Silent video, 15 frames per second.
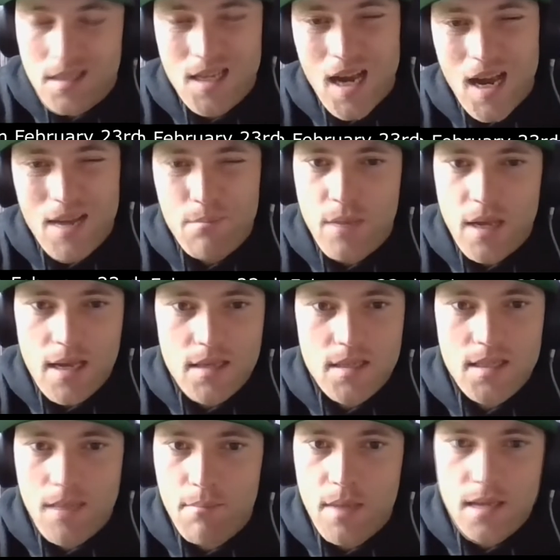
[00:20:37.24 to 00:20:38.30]
time base
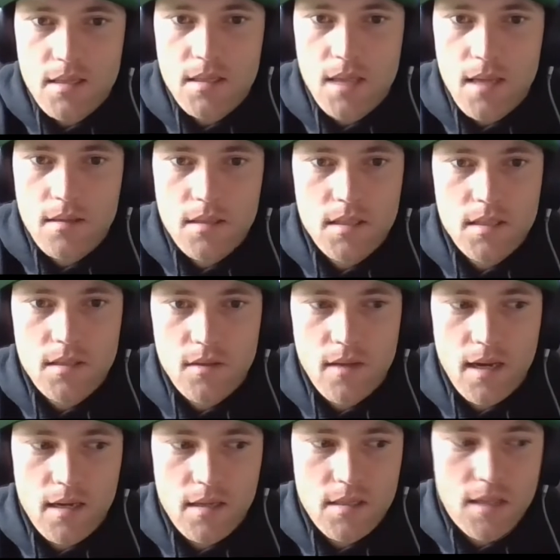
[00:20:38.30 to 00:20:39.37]
that makes sense, so
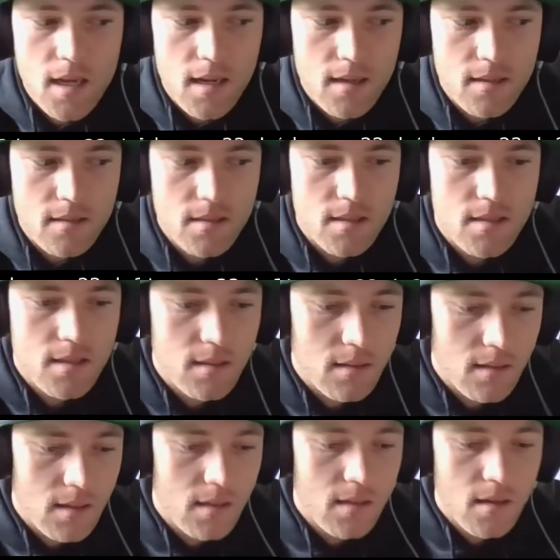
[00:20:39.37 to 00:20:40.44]
that it's not
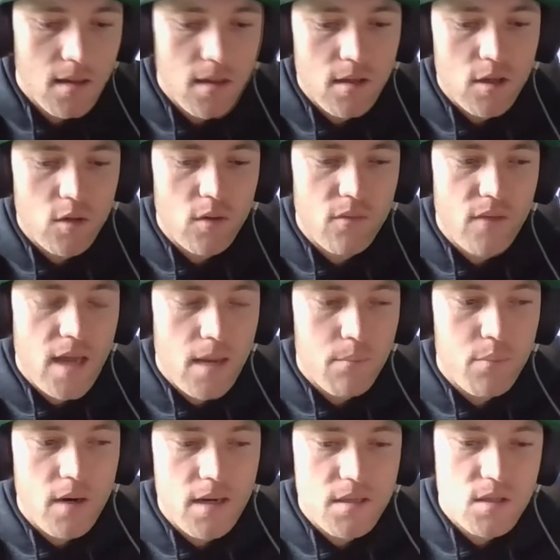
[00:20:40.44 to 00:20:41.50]
consistently, if YAN
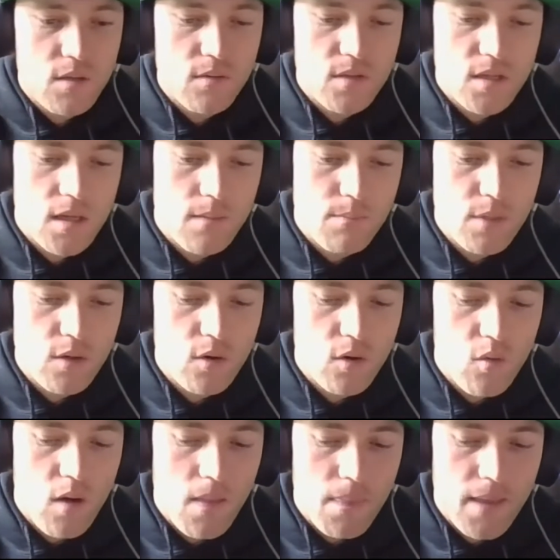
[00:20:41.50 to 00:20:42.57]
price goes up, you
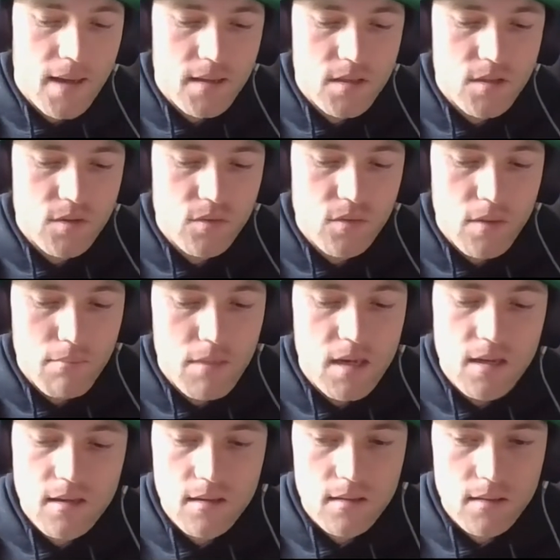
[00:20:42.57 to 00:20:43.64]
don't want that to
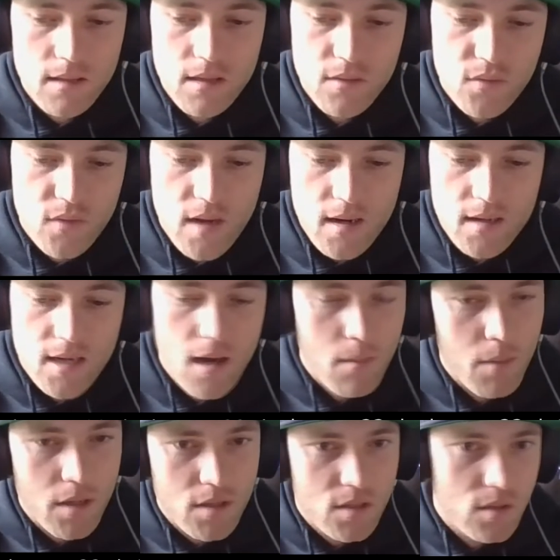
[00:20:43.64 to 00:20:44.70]
immediately affect how
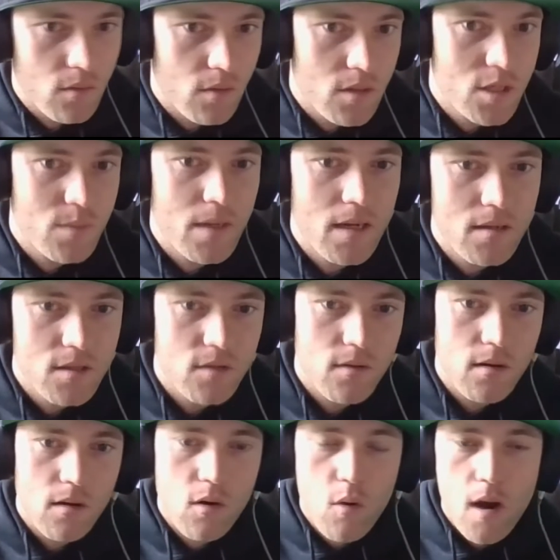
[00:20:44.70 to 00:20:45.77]
much storage space you
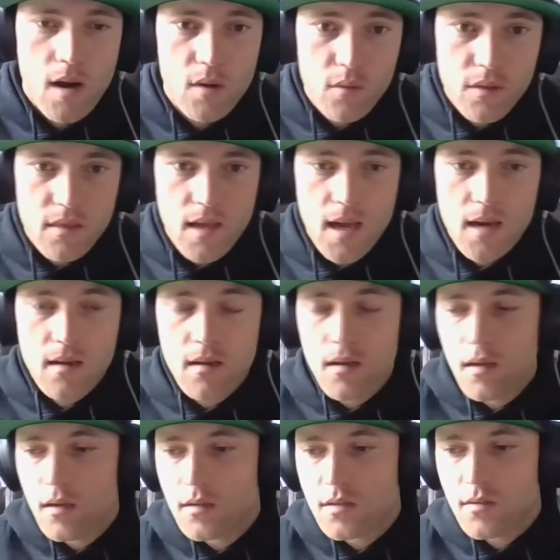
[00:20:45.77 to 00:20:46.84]
can acquire with that,
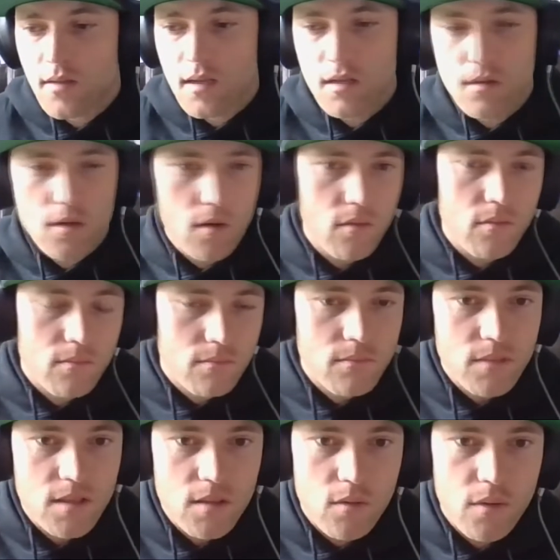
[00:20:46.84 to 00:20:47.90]
so that you don't
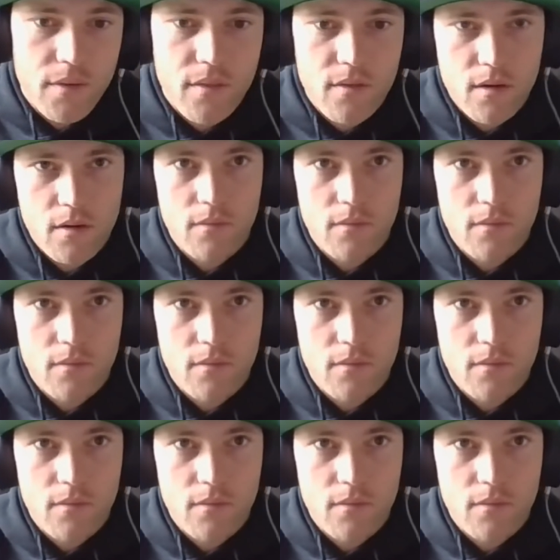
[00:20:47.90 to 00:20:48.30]
deal with,